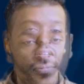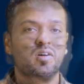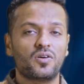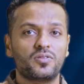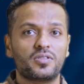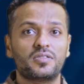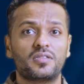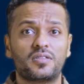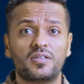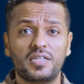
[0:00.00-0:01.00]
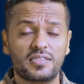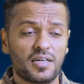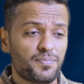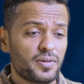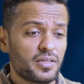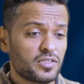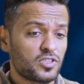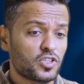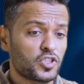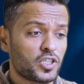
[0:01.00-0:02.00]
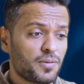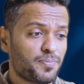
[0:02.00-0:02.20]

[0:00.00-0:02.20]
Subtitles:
Now this is the third example. This is the share